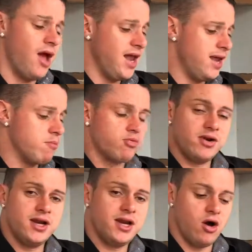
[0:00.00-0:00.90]
I then
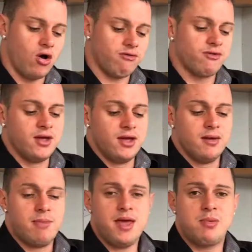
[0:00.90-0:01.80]
printed it off,
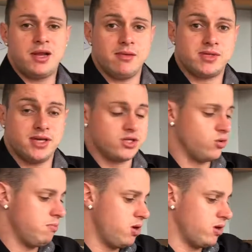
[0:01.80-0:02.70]
paper clipped it into
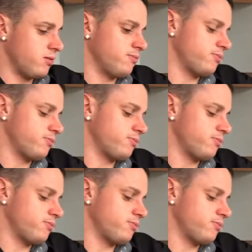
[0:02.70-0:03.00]
a book.